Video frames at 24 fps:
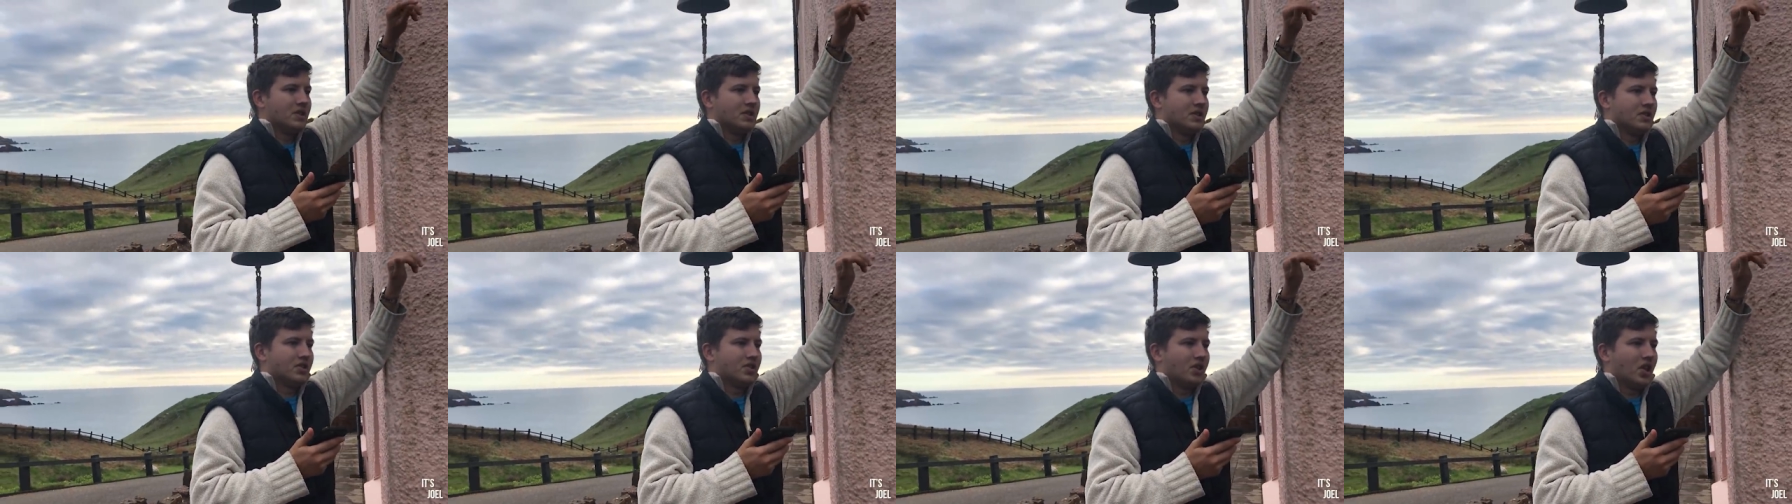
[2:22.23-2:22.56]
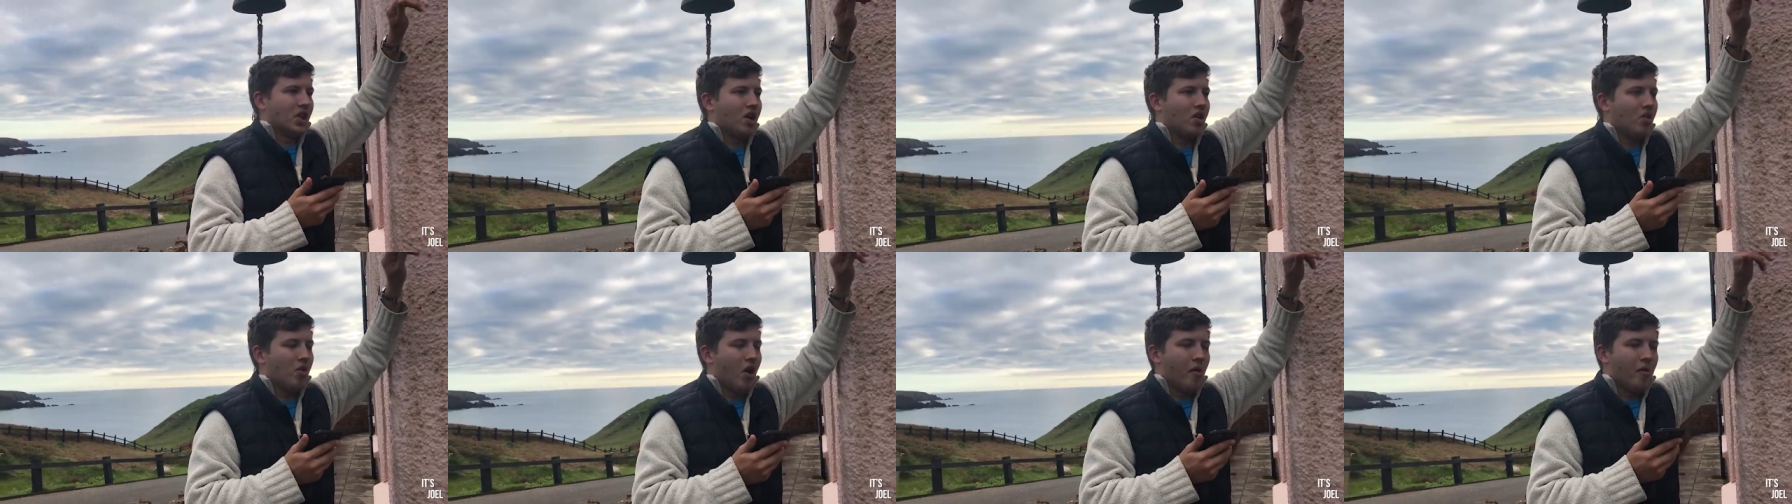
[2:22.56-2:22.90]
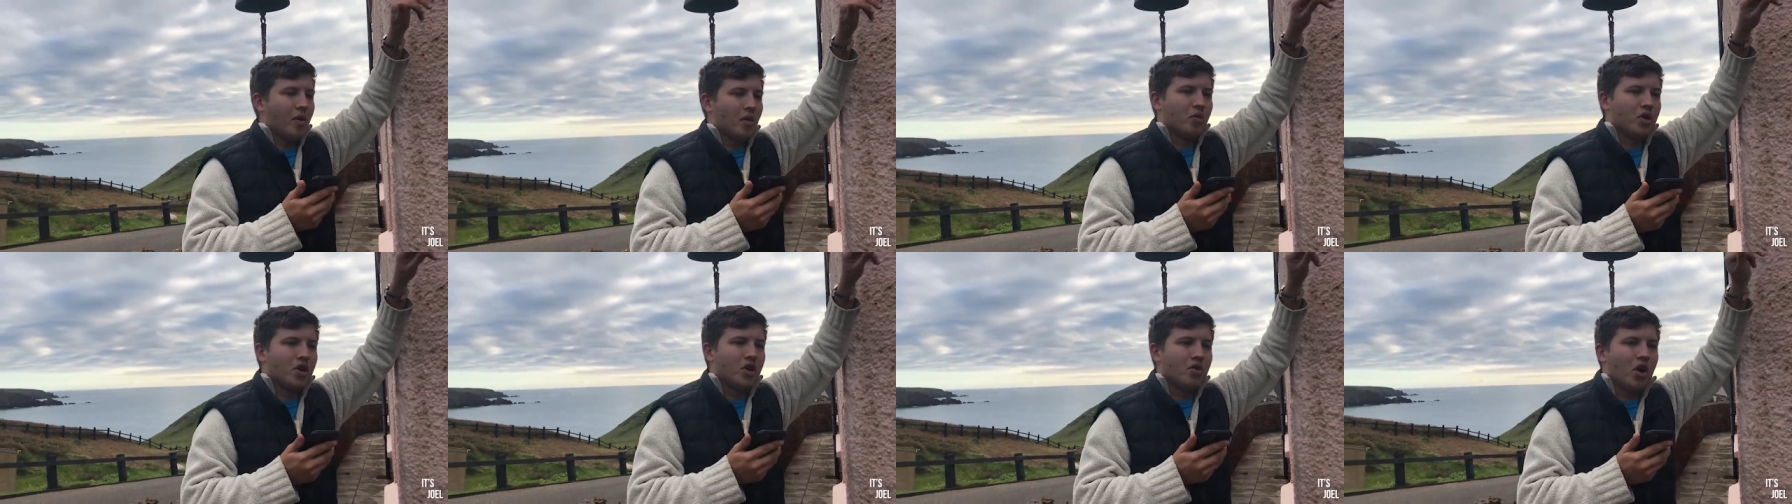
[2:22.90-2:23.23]
So I
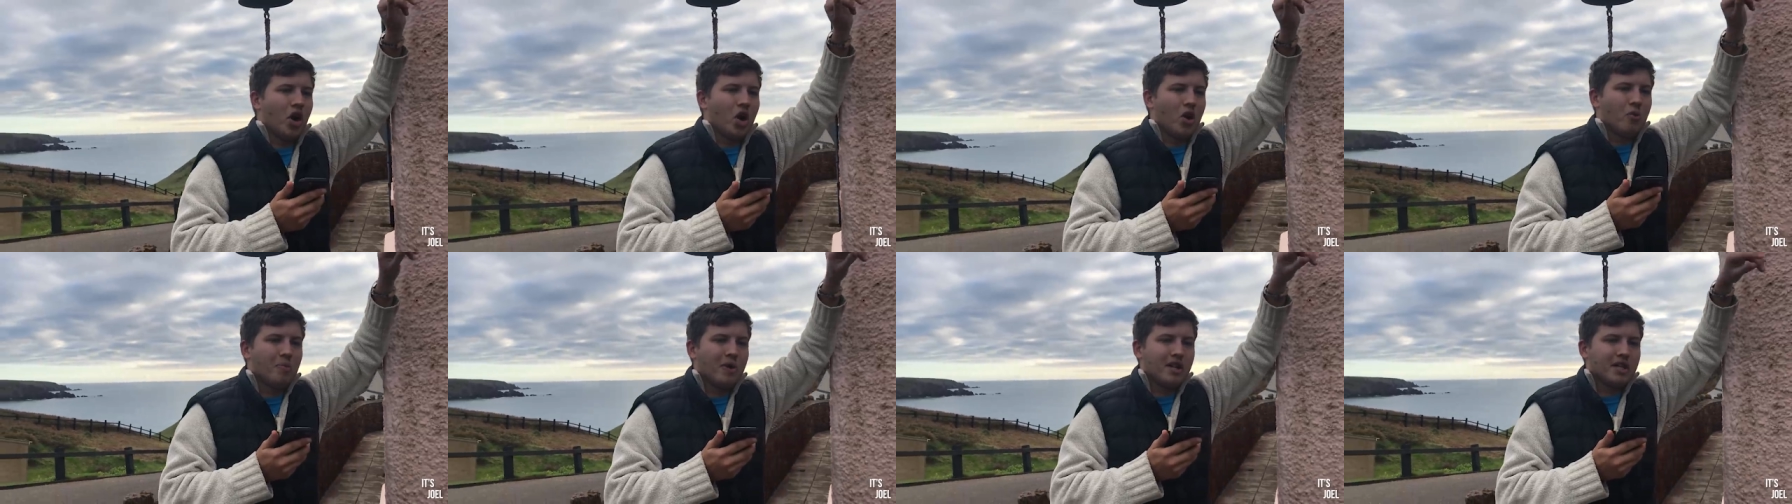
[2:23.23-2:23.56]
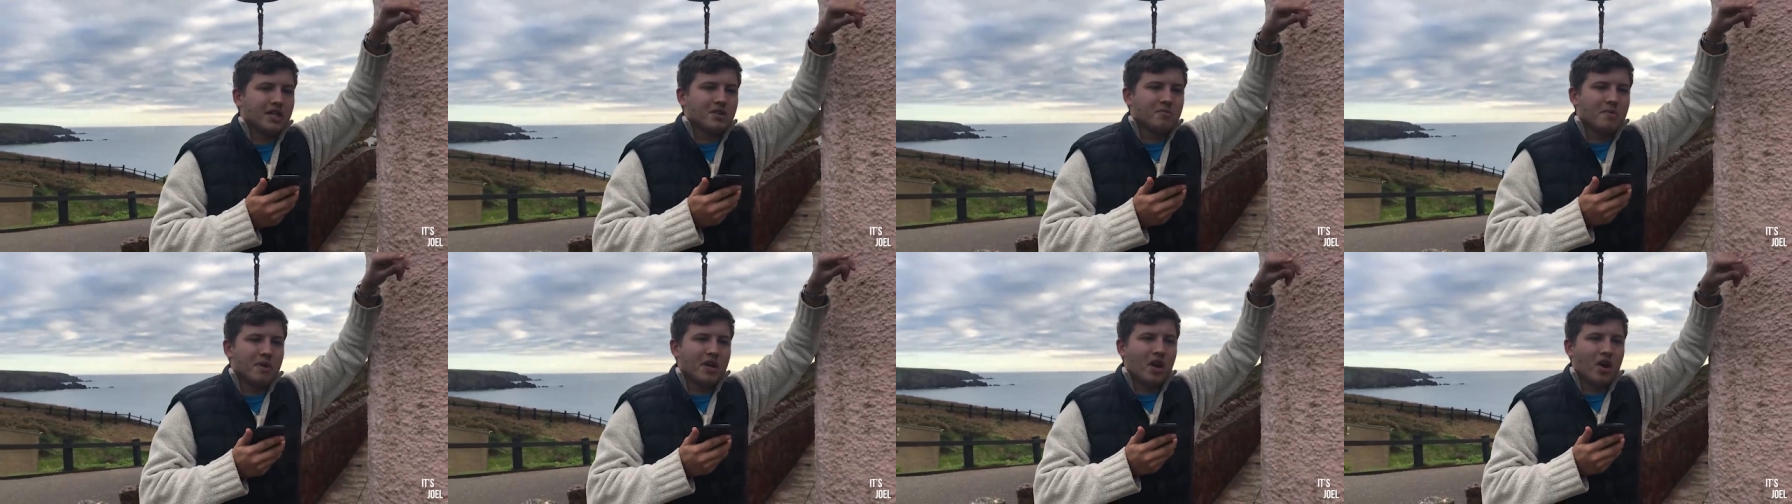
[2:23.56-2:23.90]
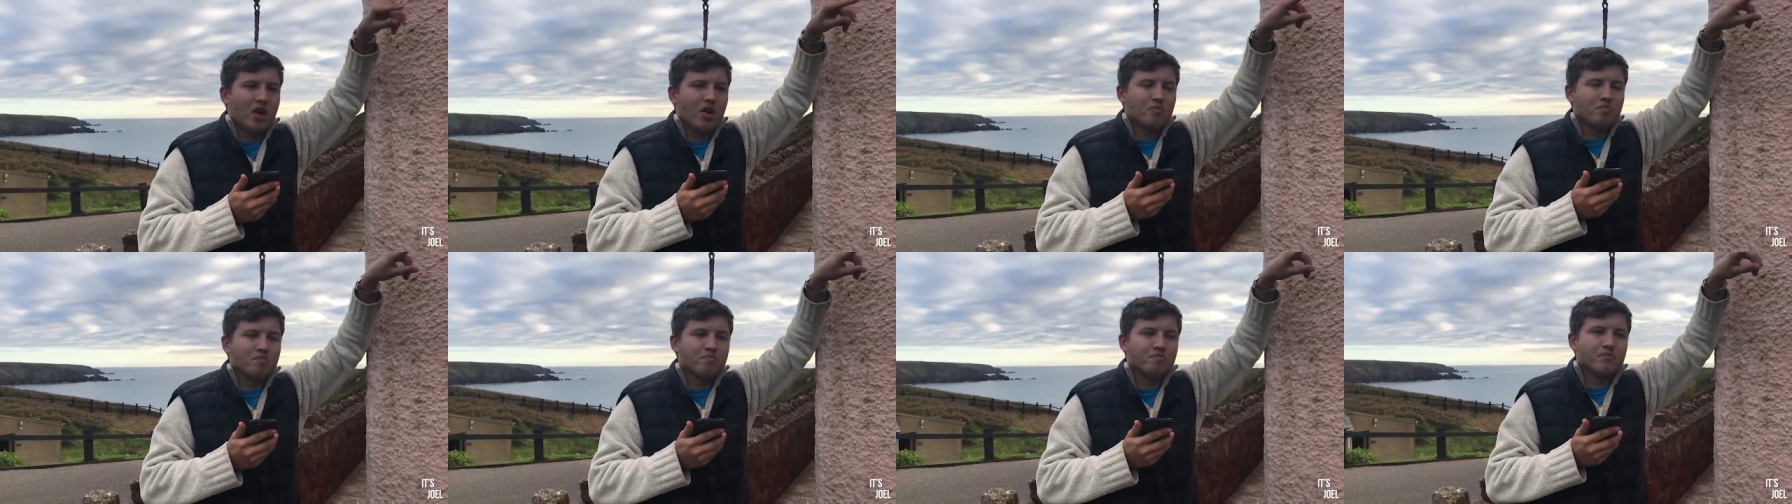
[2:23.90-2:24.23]
mean, were you hoping to be
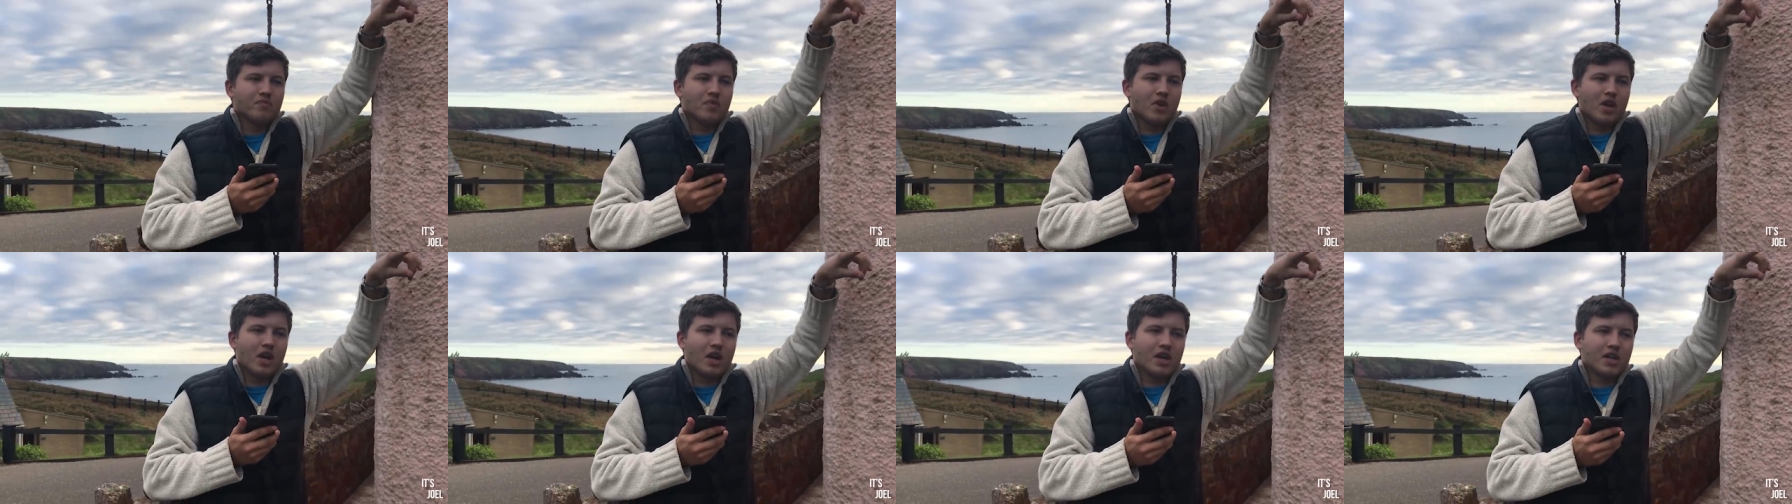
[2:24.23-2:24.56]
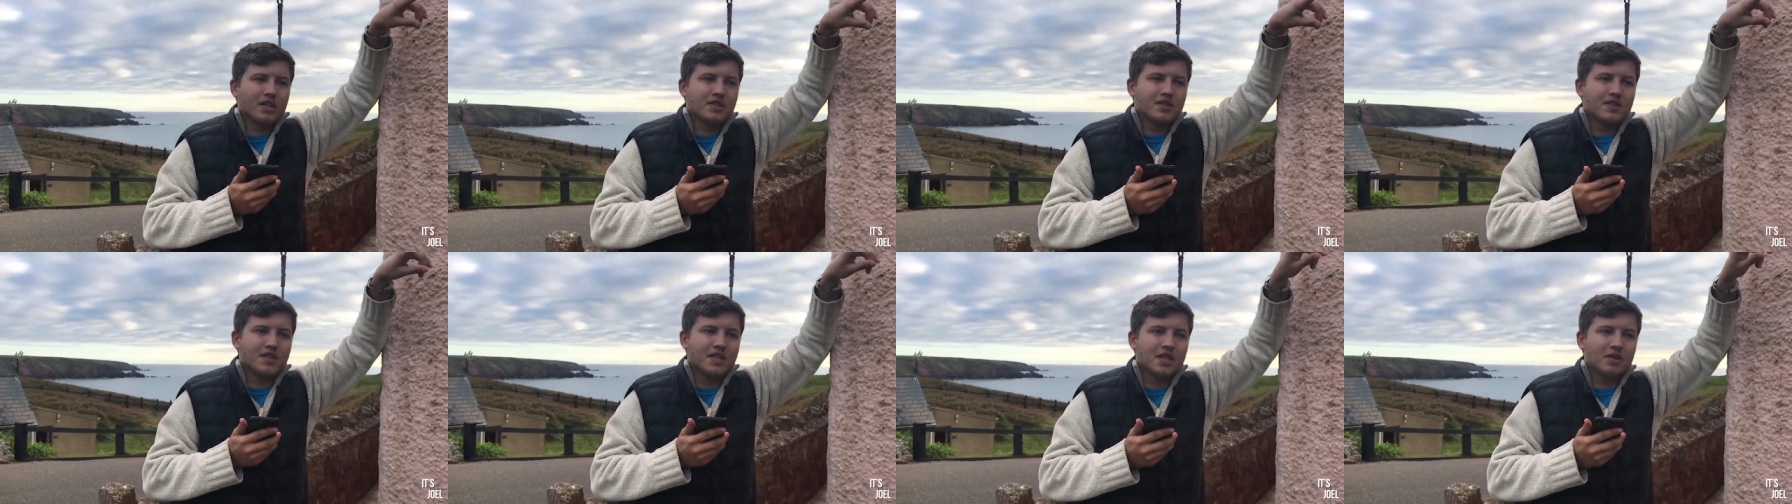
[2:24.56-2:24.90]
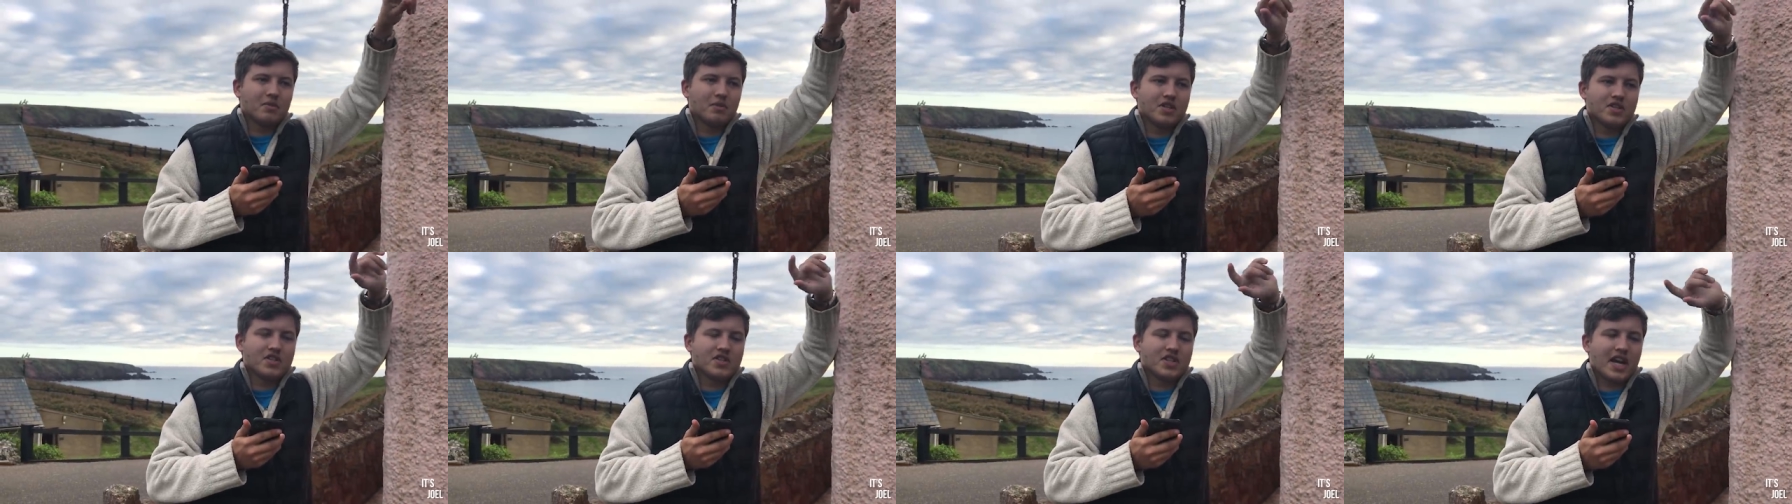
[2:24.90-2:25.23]
home uh, to deal
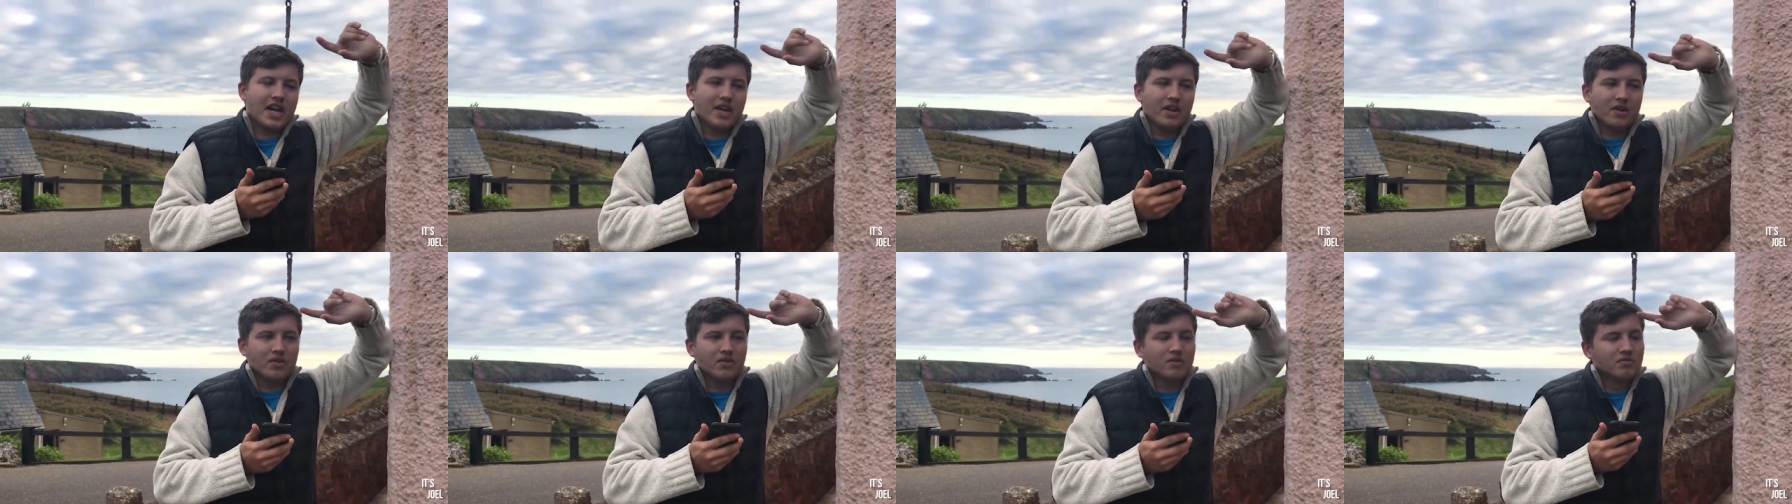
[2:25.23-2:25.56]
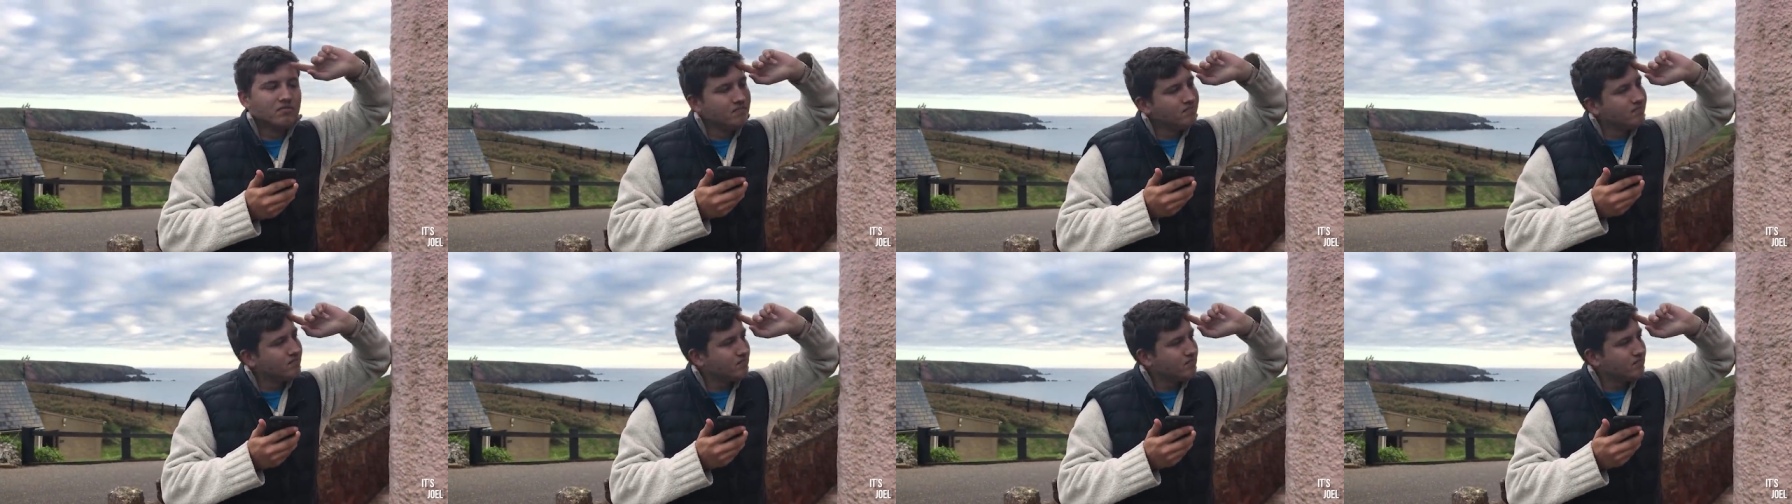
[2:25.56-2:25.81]
with the sale?